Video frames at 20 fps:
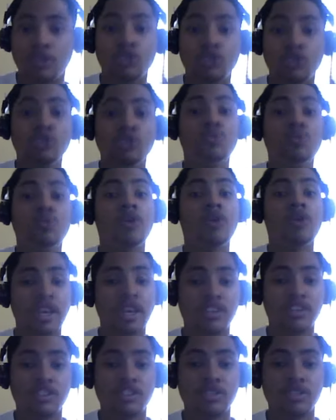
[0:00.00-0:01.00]

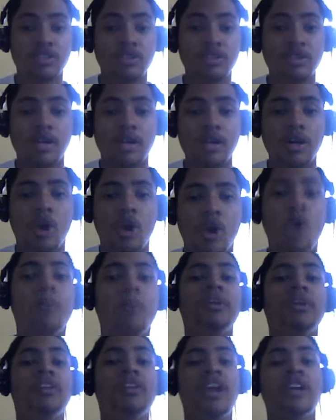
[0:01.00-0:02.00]
revelation, open
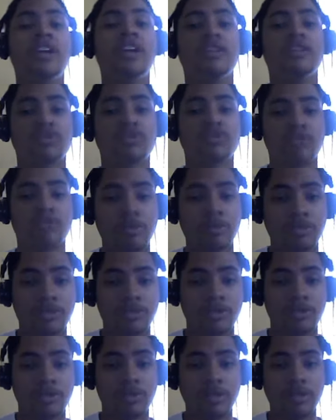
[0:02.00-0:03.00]
canon of scripture,
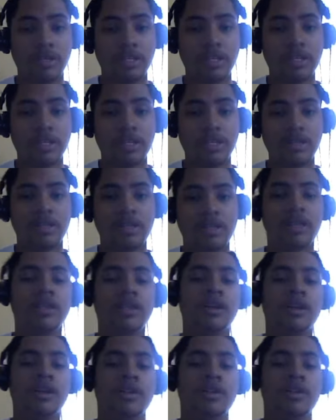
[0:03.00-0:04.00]
like a lot
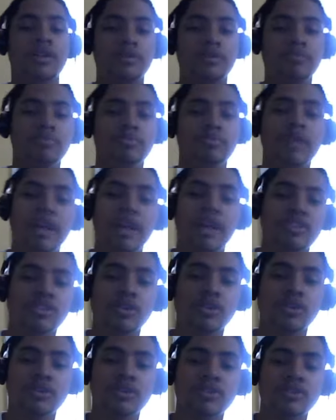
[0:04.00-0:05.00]
of the black
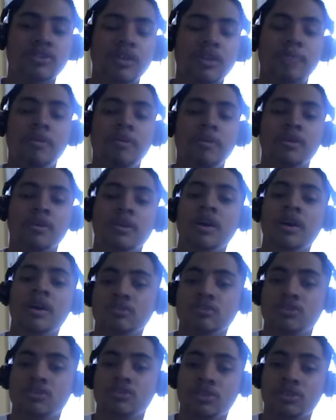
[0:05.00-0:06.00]
churches and Pentecostal
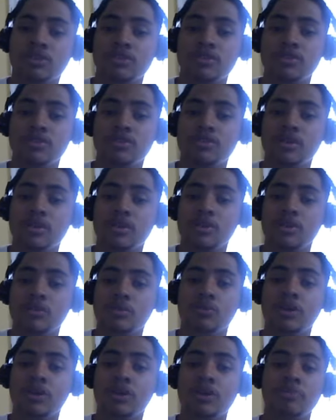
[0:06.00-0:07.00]
churches,
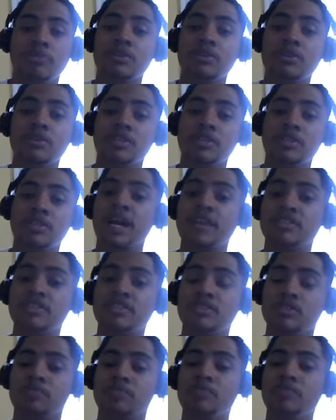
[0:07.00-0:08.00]
where apparently God still
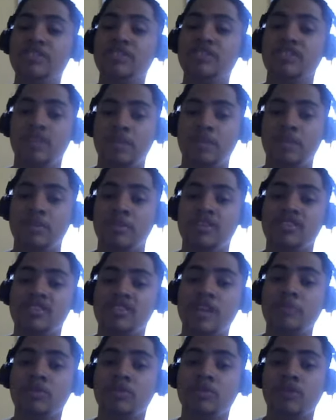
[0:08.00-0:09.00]
speaks to them in the same
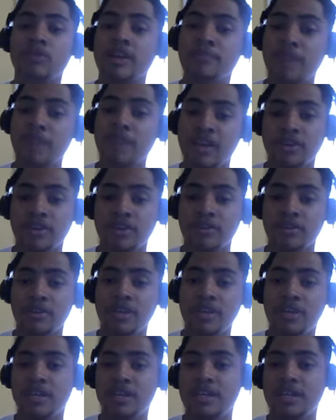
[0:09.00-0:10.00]
direct manner
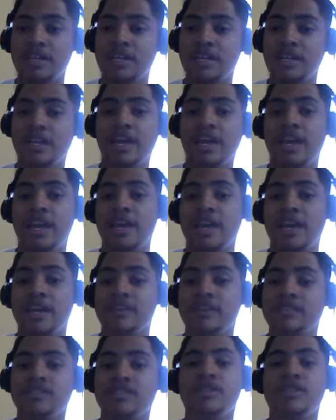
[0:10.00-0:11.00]
as
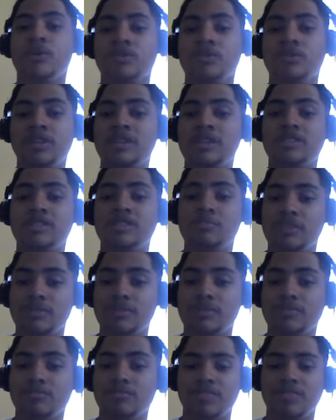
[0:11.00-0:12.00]
the Old Testament.
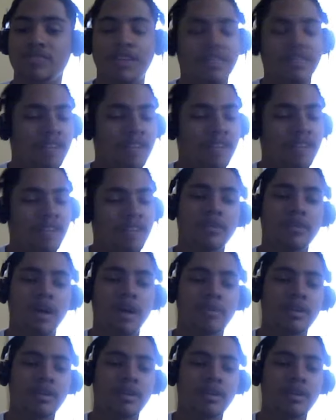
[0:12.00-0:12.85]
And that's kind of off topic.